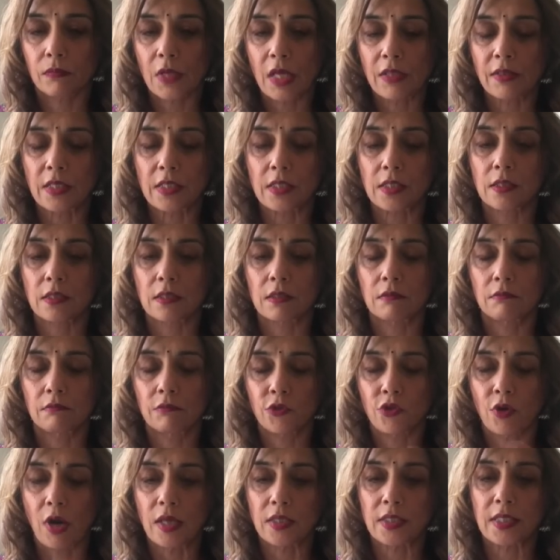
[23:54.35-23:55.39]
this
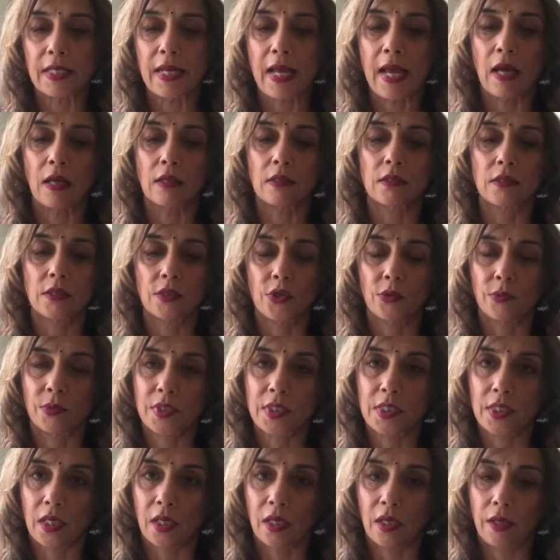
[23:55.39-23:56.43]
transit ends, you will
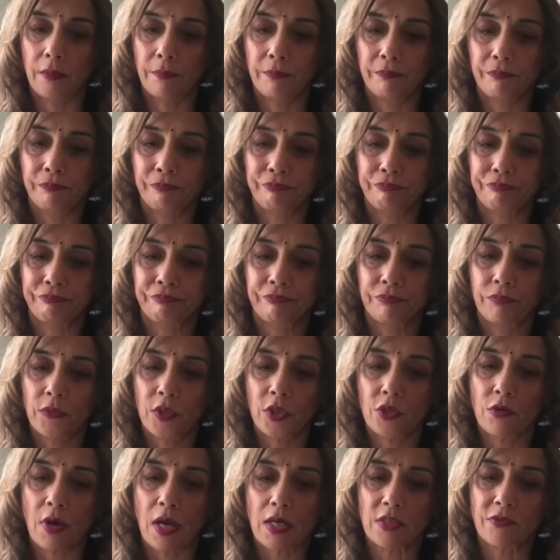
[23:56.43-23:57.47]
see the
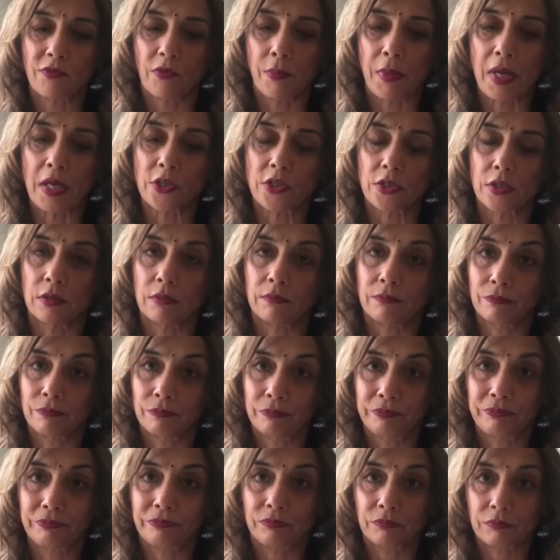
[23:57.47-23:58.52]
transformation
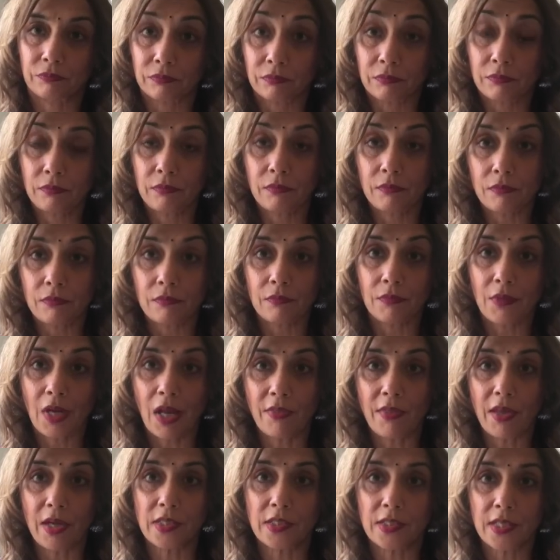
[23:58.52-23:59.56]

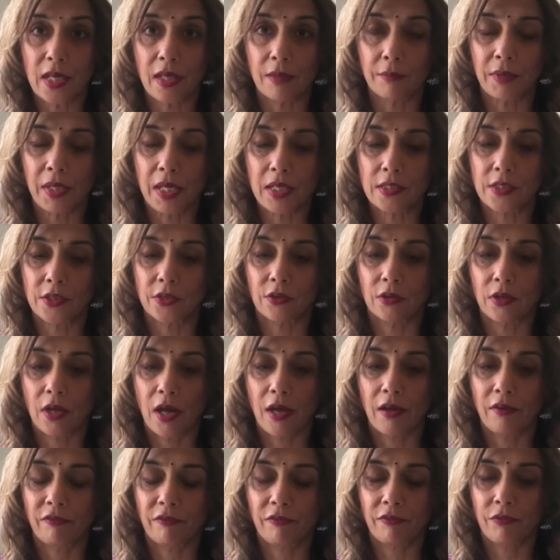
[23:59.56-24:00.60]
that has taken place in your
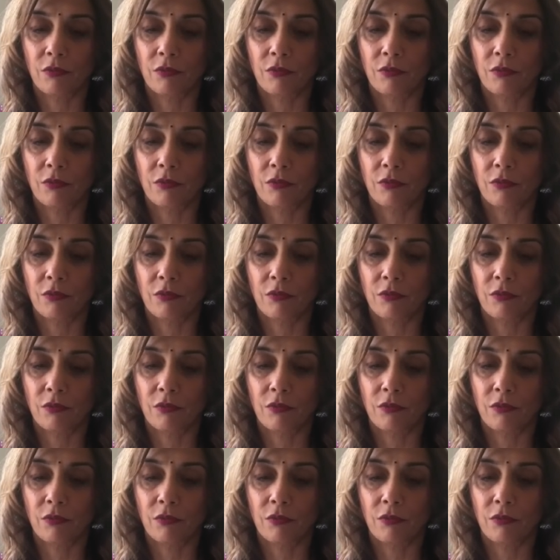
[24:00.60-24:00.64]
life